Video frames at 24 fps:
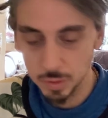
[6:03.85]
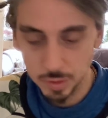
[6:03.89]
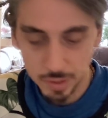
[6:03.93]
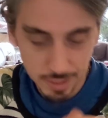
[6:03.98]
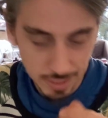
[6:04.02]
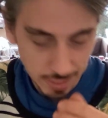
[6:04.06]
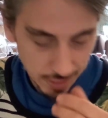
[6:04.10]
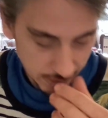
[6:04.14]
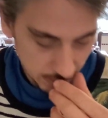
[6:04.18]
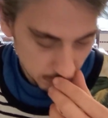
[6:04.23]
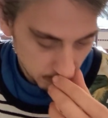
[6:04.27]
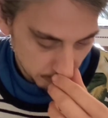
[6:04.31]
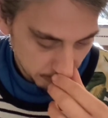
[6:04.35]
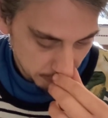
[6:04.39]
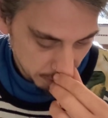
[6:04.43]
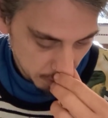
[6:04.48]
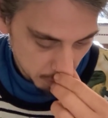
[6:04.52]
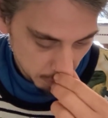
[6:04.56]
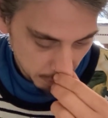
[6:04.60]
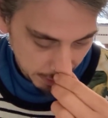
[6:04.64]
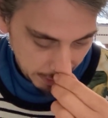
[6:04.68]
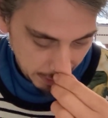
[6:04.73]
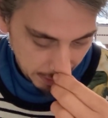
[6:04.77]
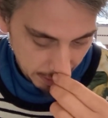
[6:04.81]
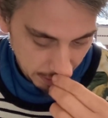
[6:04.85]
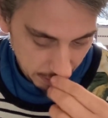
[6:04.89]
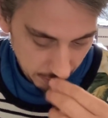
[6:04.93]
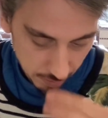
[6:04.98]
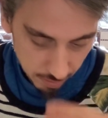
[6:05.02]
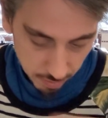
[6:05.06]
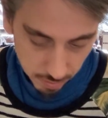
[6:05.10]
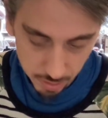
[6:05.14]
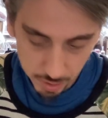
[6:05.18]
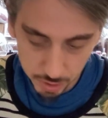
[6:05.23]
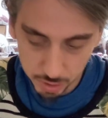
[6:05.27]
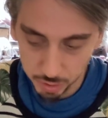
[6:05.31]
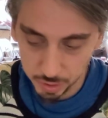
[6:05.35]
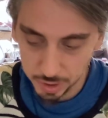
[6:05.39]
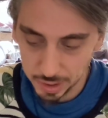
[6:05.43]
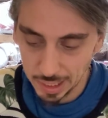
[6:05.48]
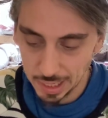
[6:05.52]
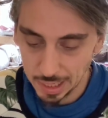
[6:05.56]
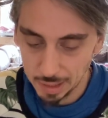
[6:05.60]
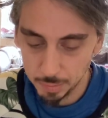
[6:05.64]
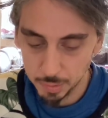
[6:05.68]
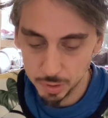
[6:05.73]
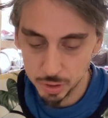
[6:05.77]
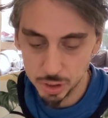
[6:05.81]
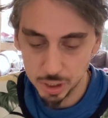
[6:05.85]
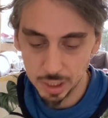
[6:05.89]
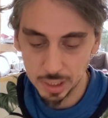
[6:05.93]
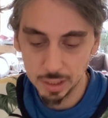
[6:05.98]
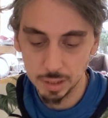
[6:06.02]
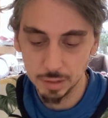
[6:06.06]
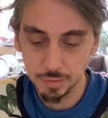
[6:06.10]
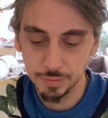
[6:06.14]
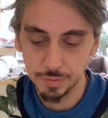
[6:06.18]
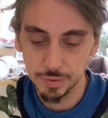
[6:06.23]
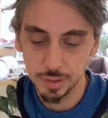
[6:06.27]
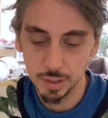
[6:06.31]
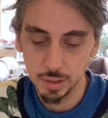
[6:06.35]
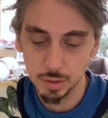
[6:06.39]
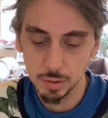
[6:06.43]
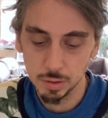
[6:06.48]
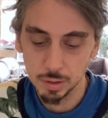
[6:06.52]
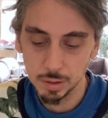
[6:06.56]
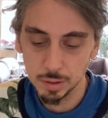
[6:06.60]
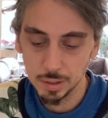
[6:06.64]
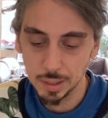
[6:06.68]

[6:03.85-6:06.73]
connect with you again, show you how much I love you,